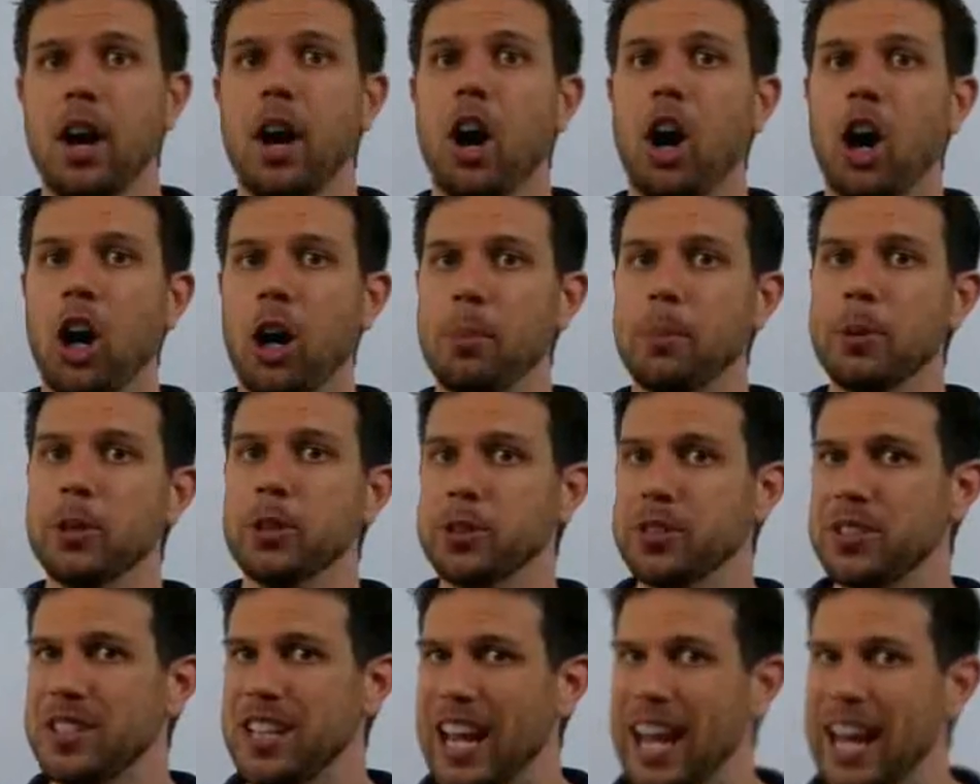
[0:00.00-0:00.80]

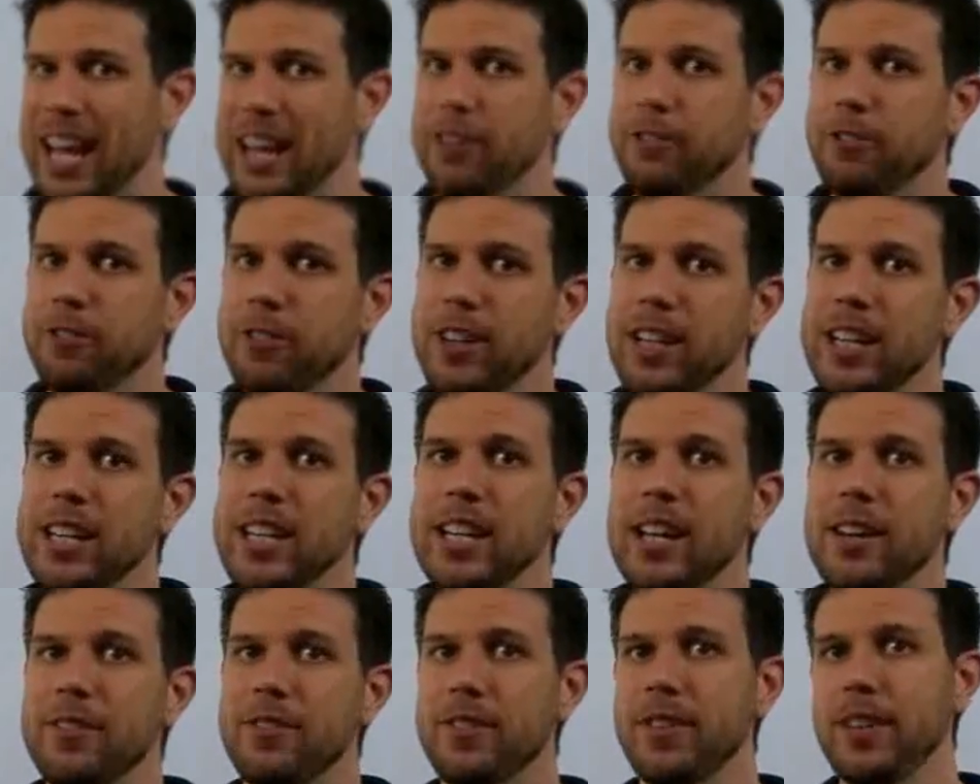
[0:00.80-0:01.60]
Almost every
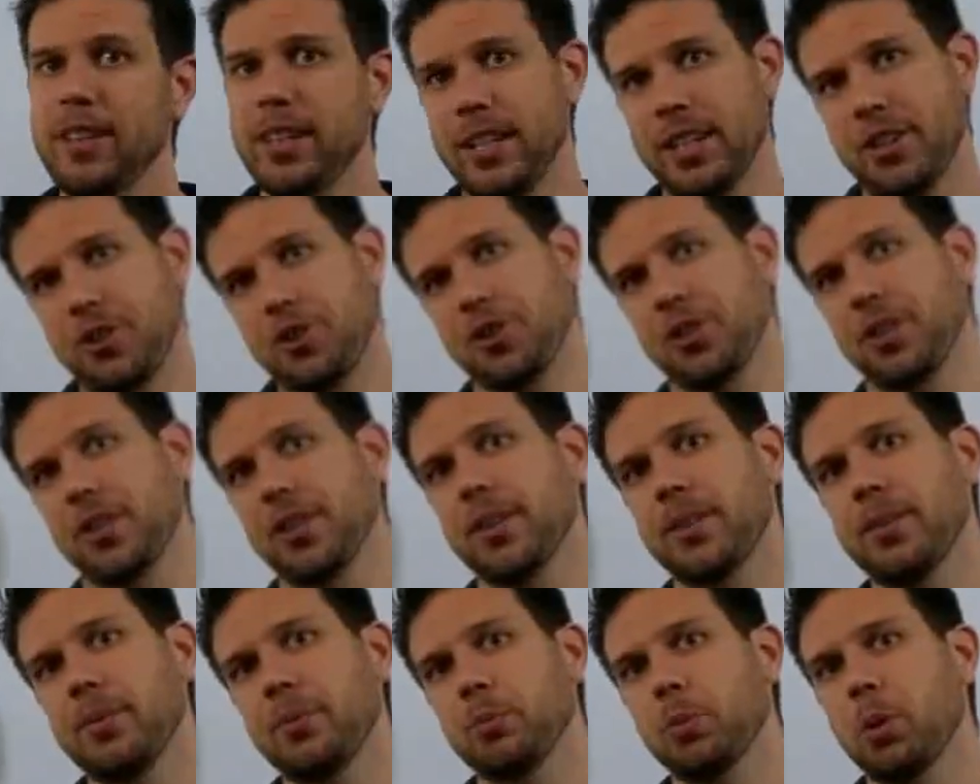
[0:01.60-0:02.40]

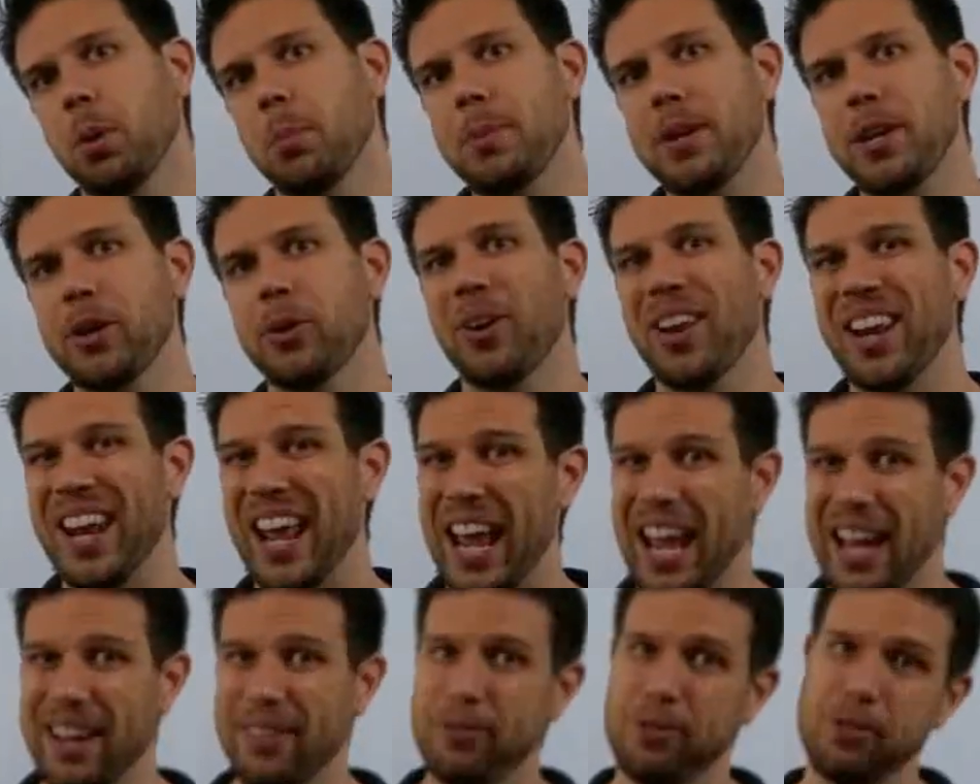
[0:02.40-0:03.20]
definition will be on
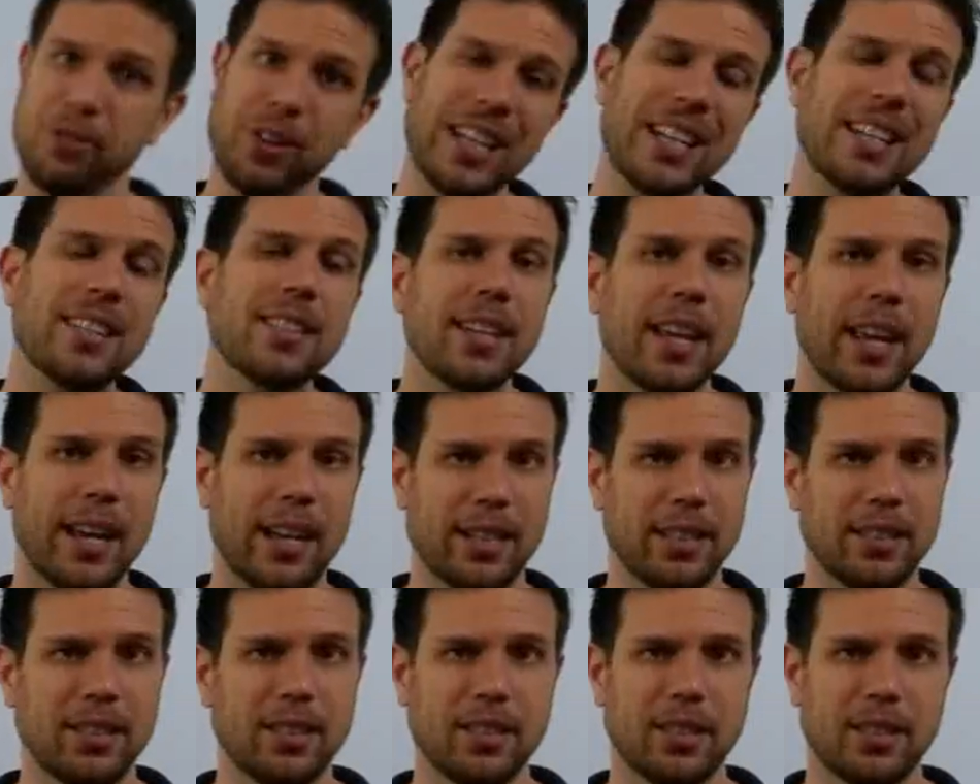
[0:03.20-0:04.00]
every
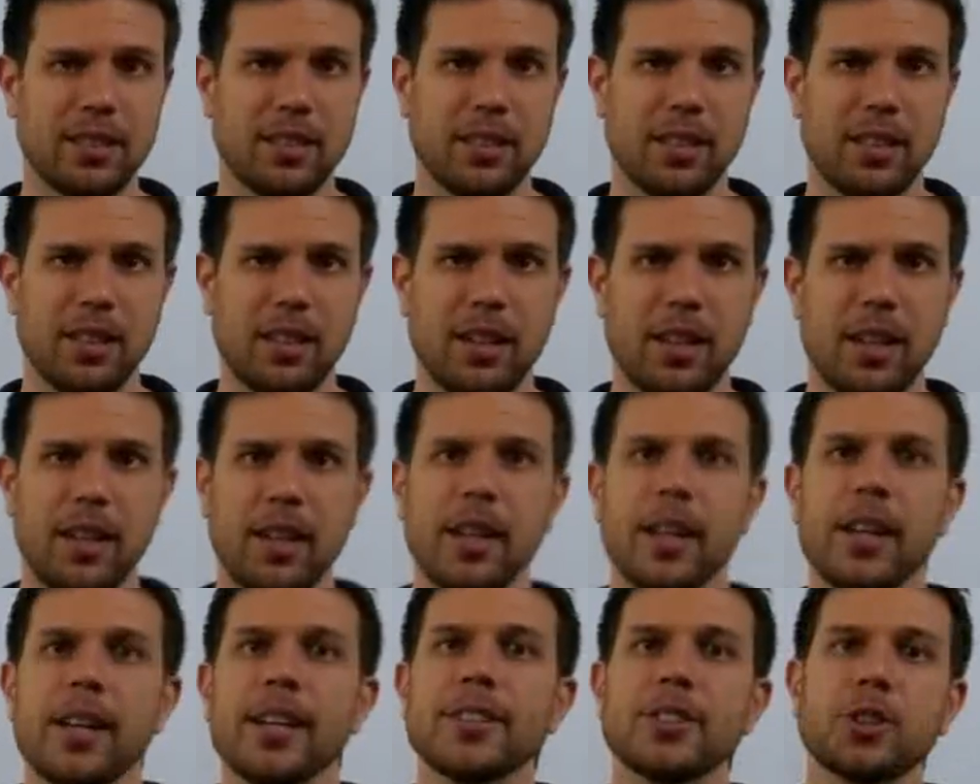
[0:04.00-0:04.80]
test.
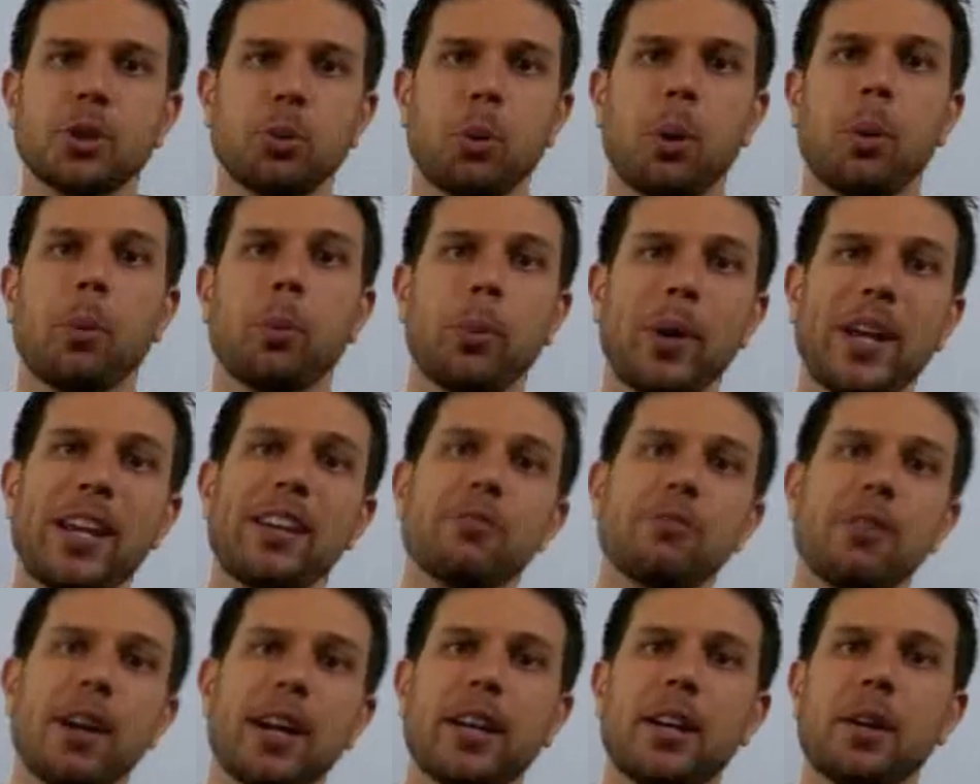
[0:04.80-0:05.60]
So what we
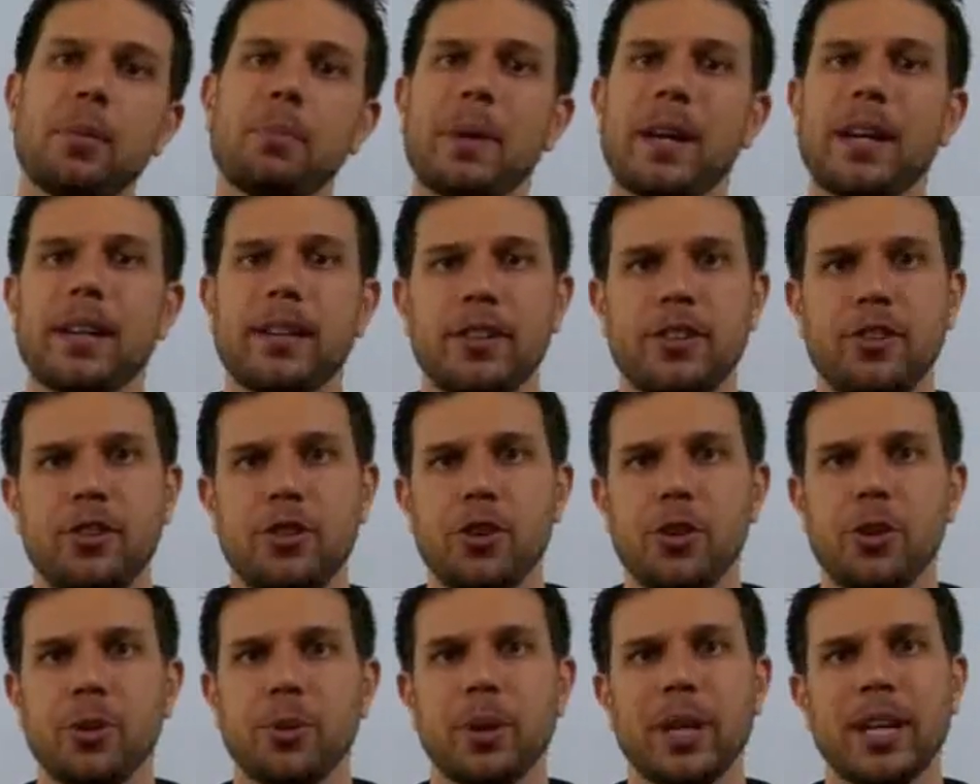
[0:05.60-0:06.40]
recommend
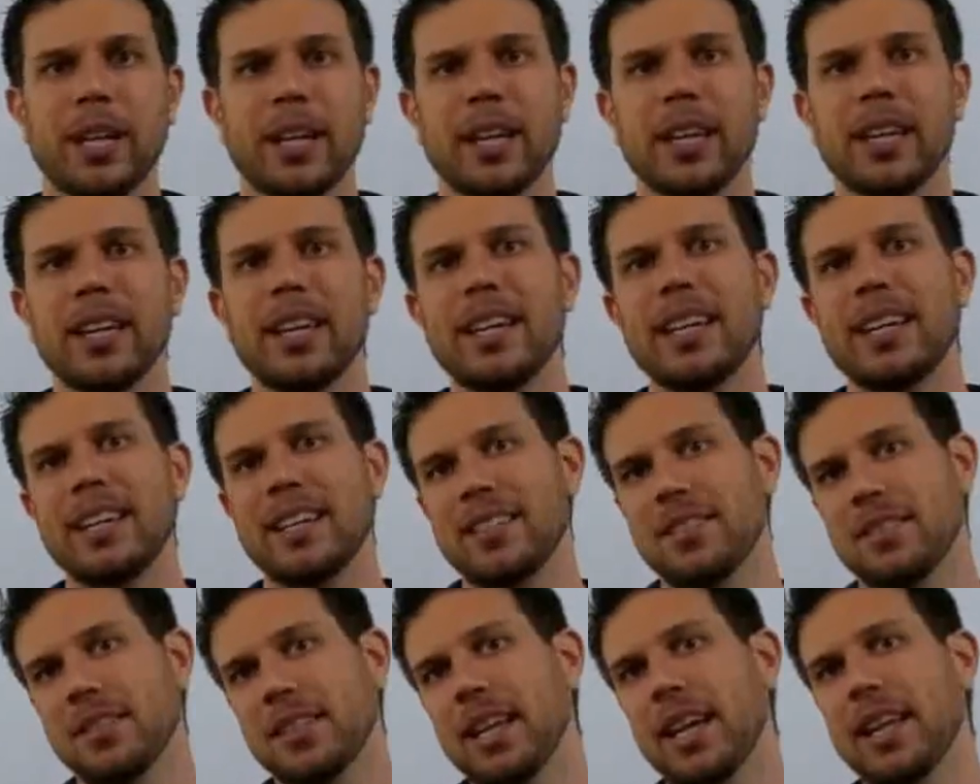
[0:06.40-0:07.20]
doing
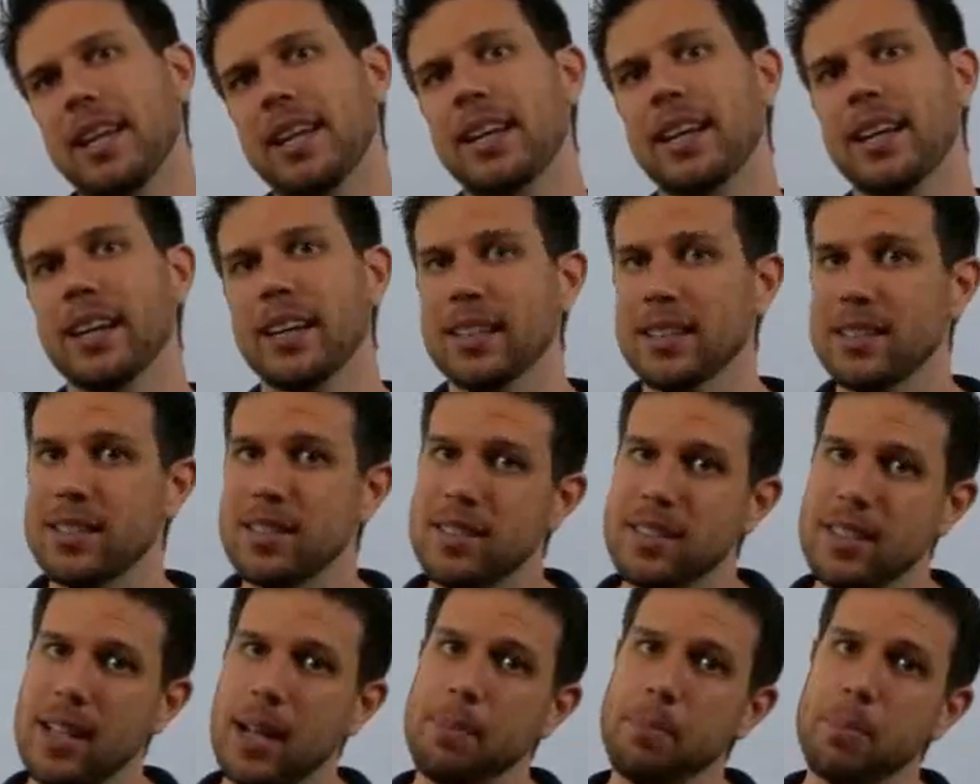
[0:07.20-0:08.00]
is getting a
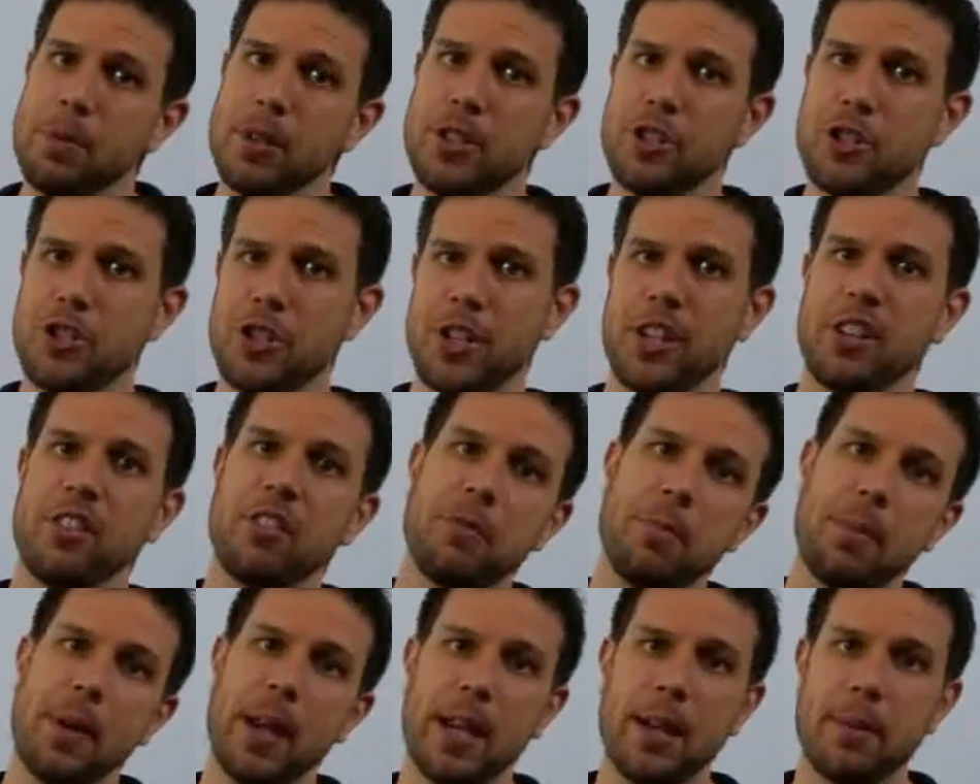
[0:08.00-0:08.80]
separate sheet
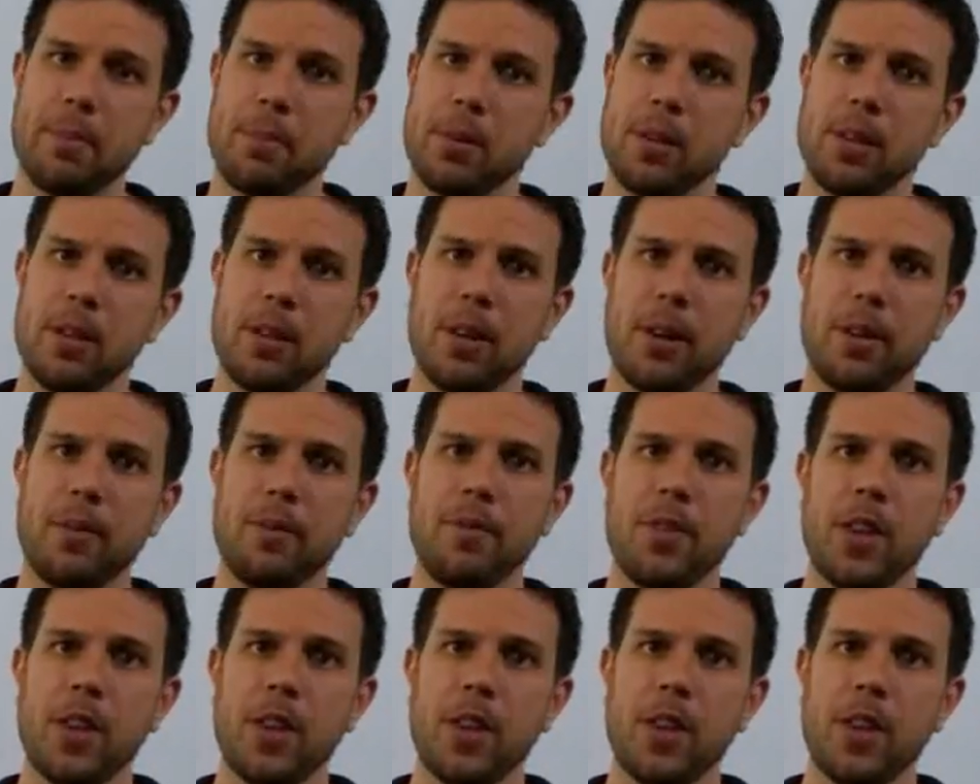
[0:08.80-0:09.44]
of paper